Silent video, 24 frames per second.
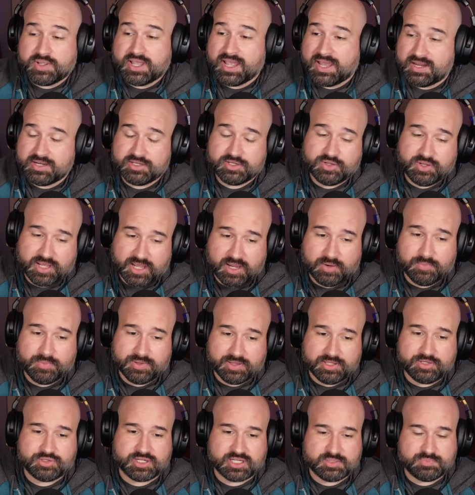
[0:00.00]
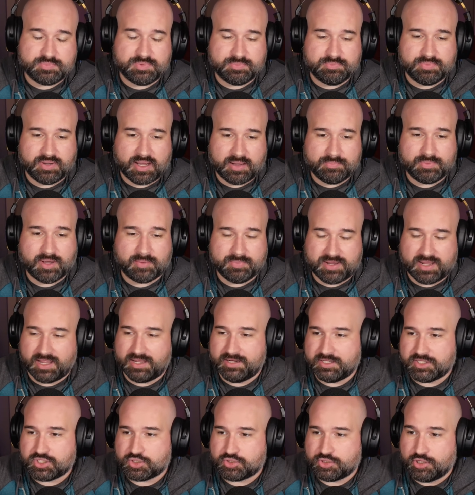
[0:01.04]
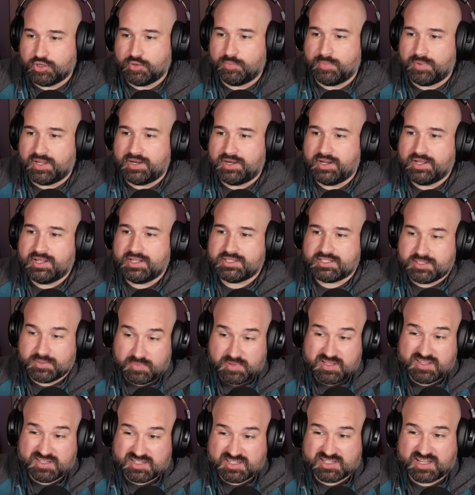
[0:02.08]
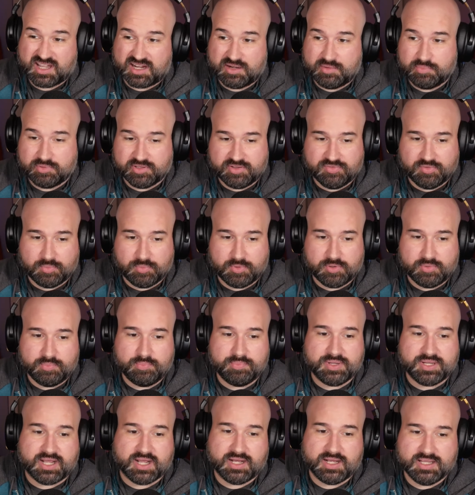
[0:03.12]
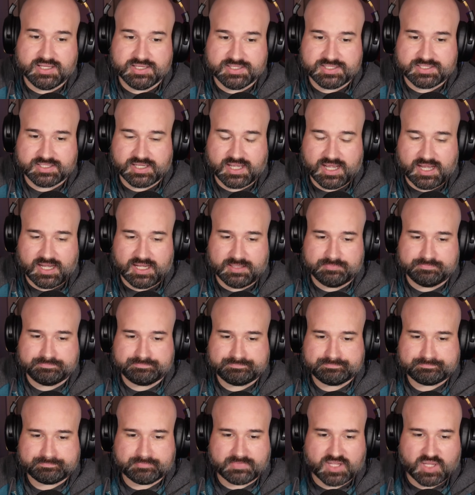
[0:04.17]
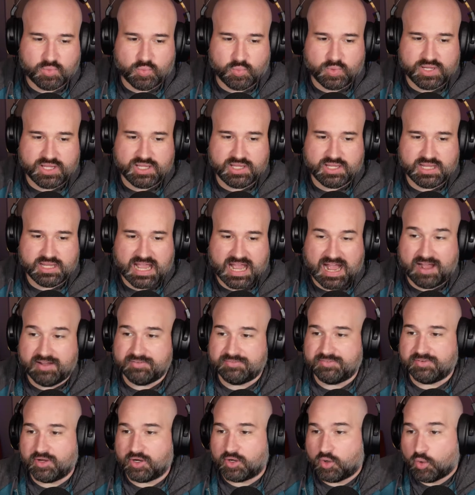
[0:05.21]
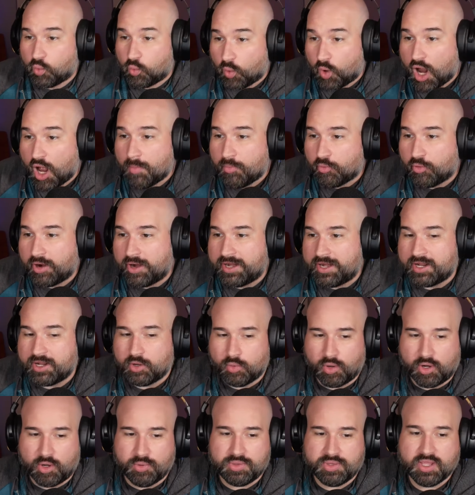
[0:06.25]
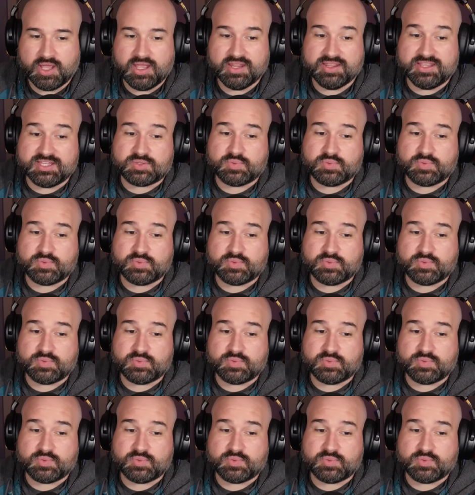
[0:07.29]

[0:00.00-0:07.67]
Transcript: can't. You can't yeah. really trust Bob, Bob Kane. It's true, but to me, this is kind of believable because um, we have a corroborating quote. This